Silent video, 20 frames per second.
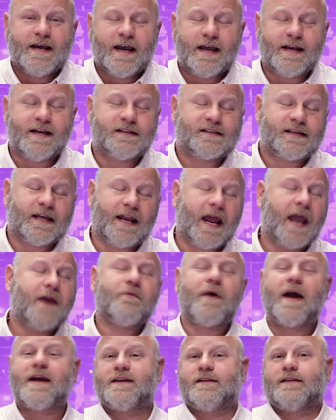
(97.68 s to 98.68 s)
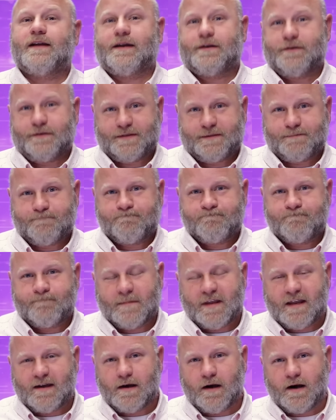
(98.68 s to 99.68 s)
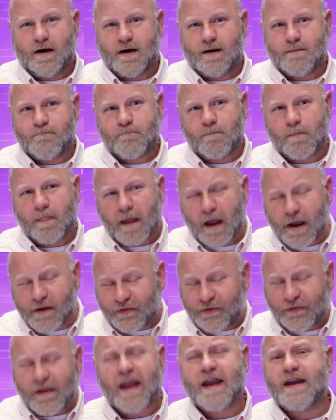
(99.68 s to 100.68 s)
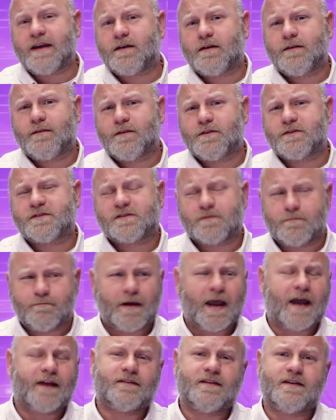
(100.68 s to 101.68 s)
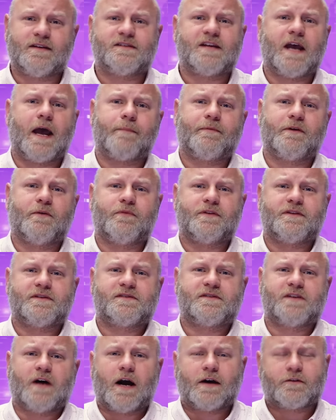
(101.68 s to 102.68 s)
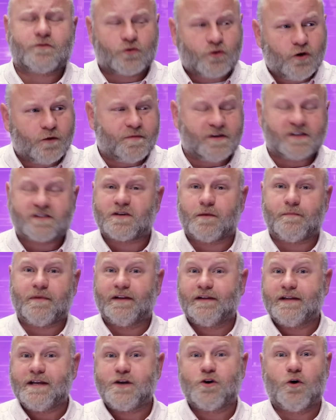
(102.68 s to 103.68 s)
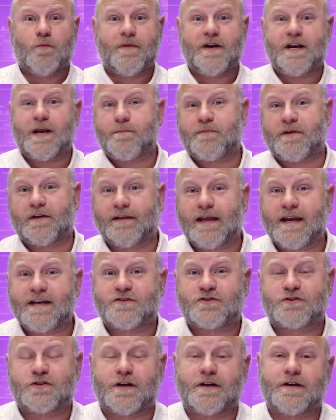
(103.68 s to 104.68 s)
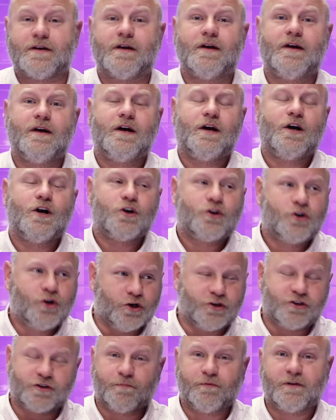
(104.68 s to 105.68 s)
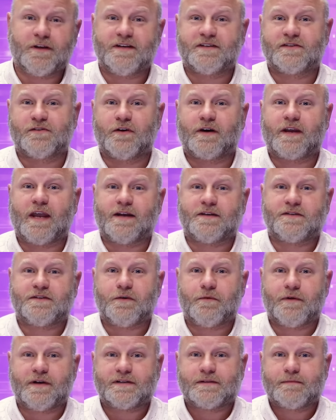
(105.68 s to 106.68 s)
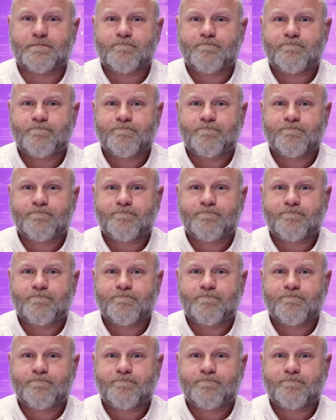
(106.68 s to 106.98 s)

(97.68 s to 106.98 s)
And he said, hey, regulators, I think there's some bad things happening with the stock. There could be some illegal manipulation. Could you please look into it?